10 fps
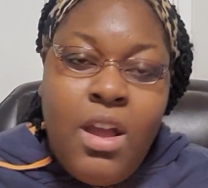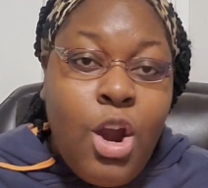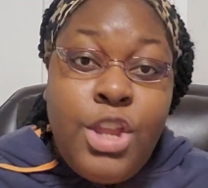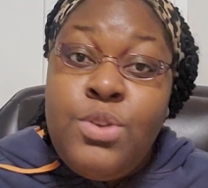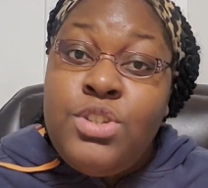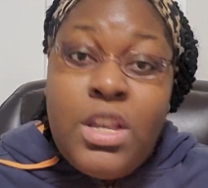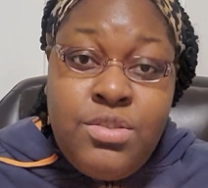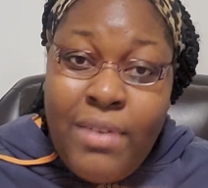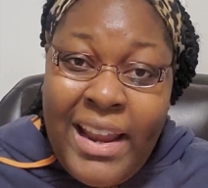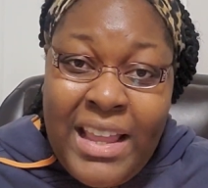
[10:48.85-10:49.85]
Are you just
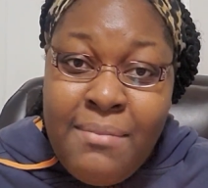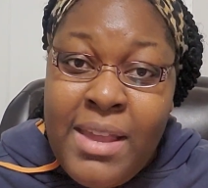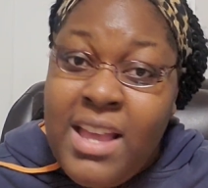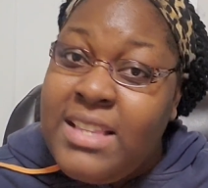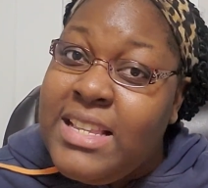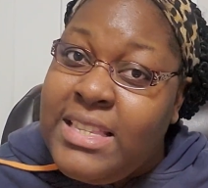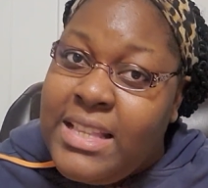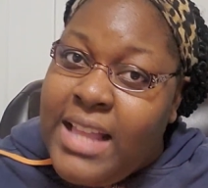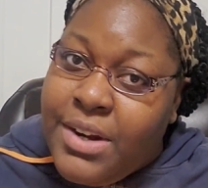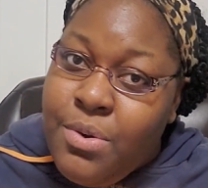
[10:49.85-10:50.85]
writing because it's
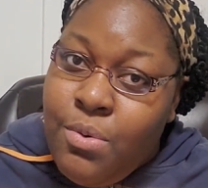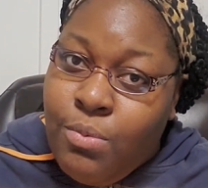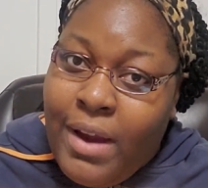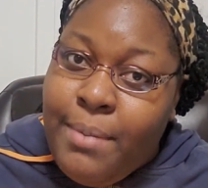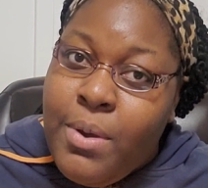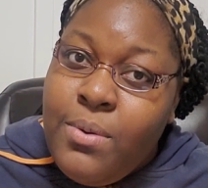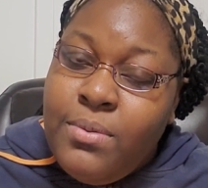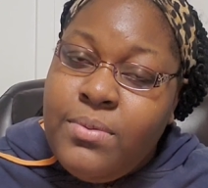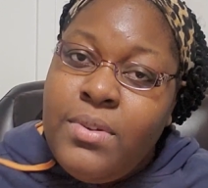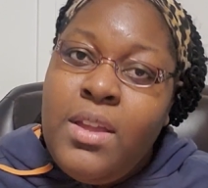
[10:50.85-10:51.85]
NaNoWriMo?
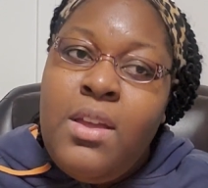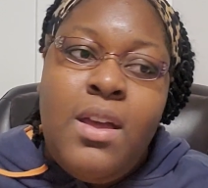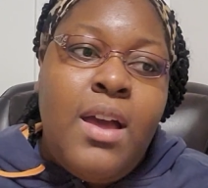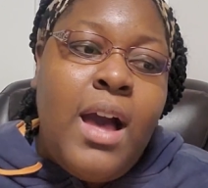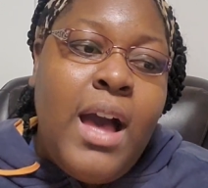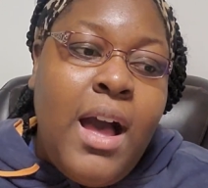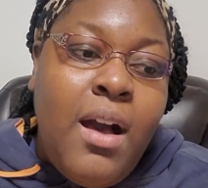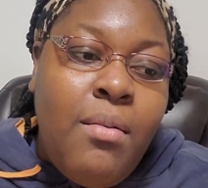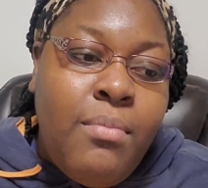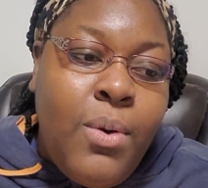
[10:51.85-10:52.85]

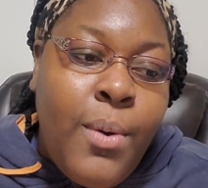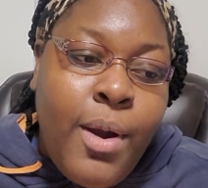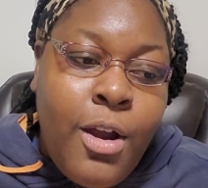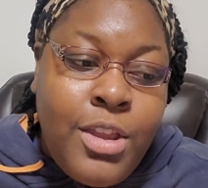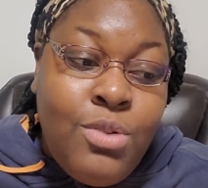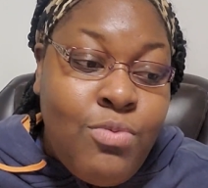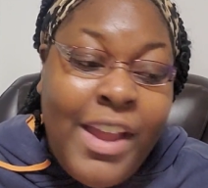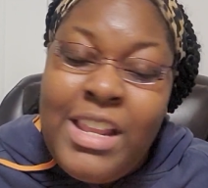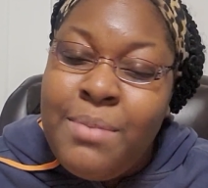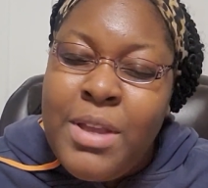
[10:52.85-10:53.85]
Or are you
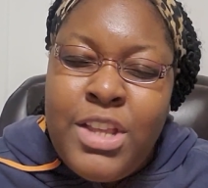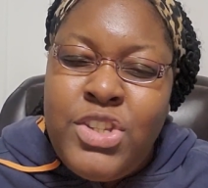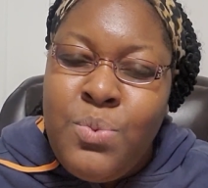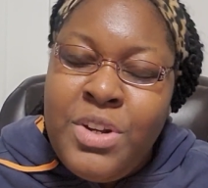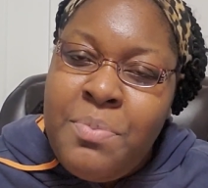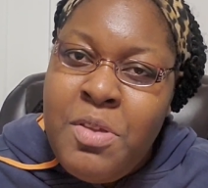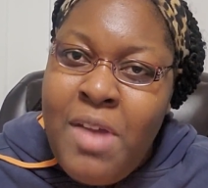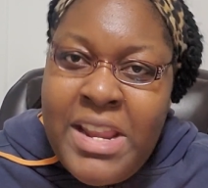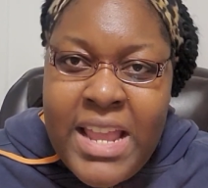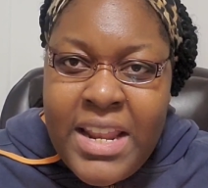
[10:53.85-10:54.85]
writing because you would have been
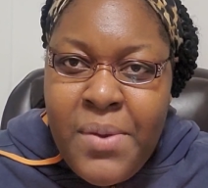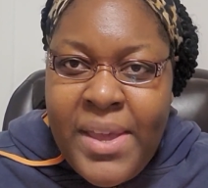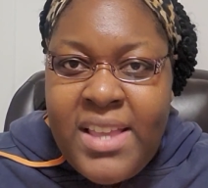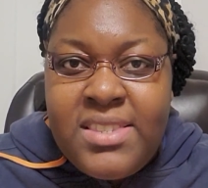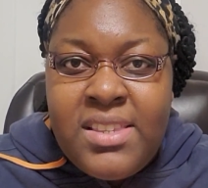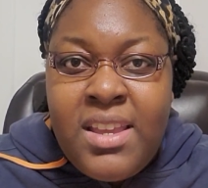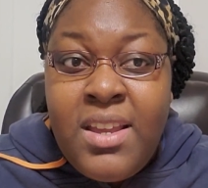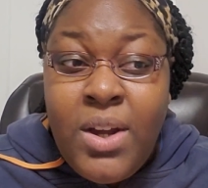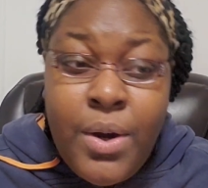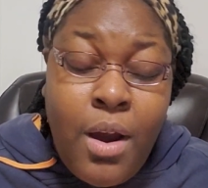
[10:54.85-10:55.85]
writing anyways?
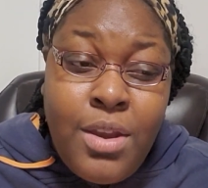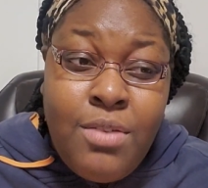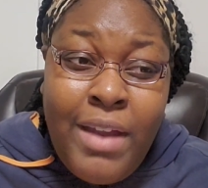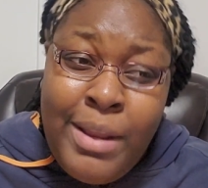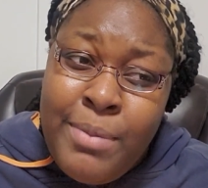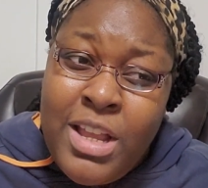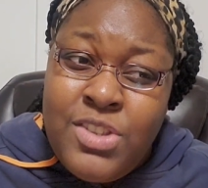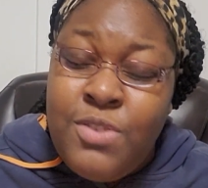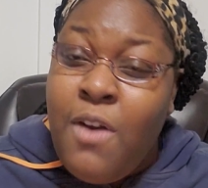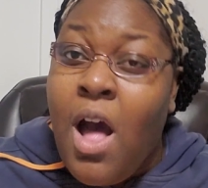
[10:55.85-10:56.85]
Or are you writing
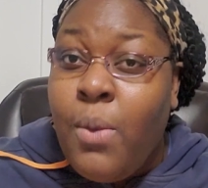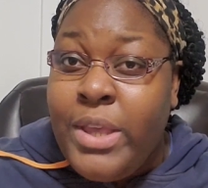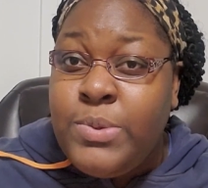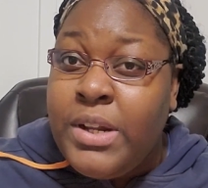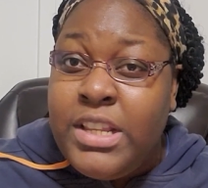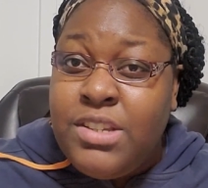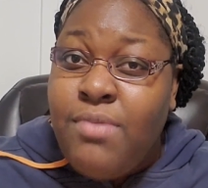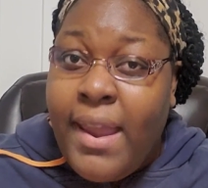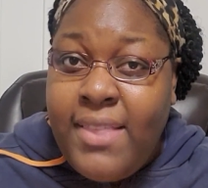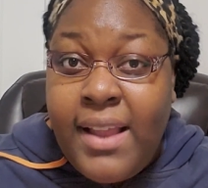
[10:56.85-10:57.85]
because you've always wanted to
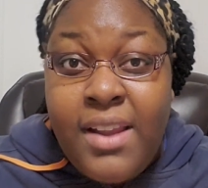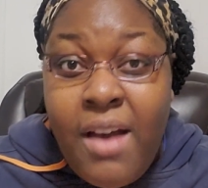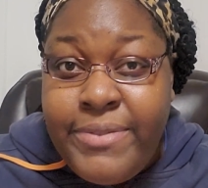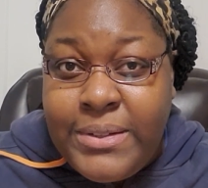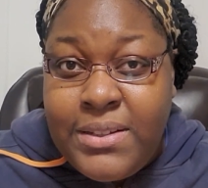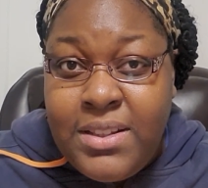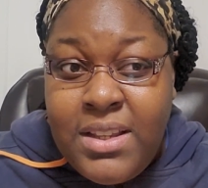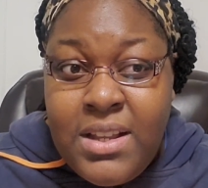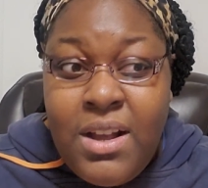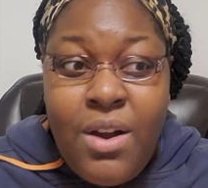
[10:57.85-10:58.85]
write that novel?
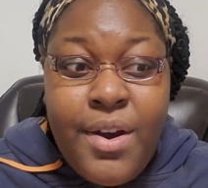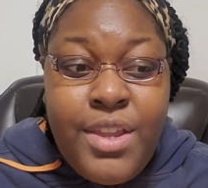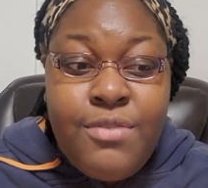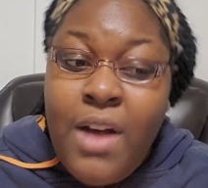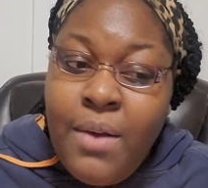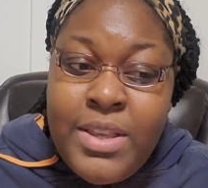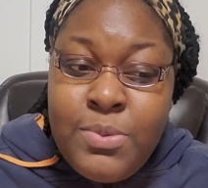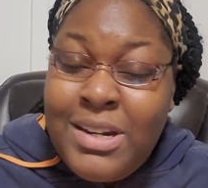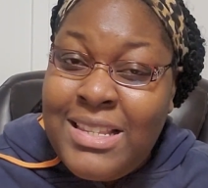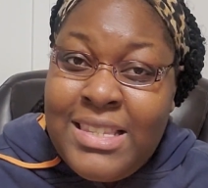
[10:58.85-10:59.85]
Or you've always
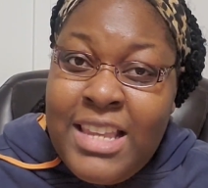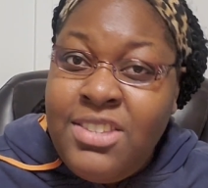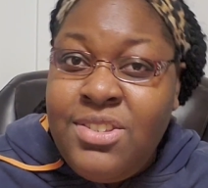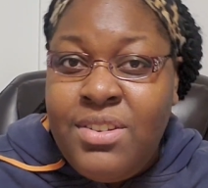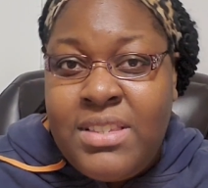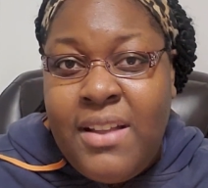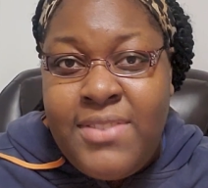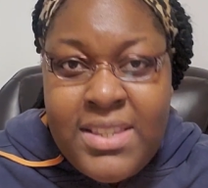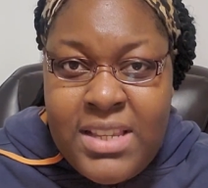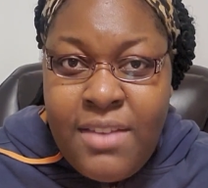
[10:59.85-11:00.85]
wanted to test yourself
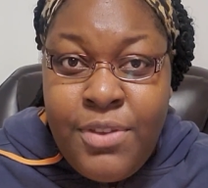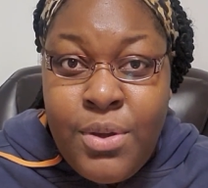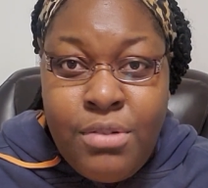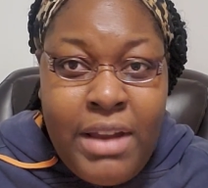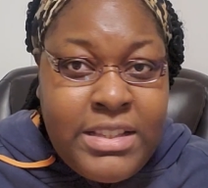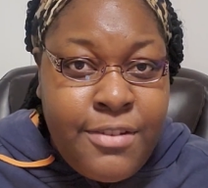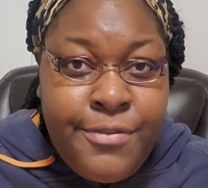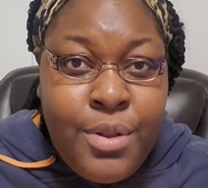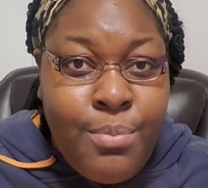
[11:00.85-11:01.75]
to see if you could write a full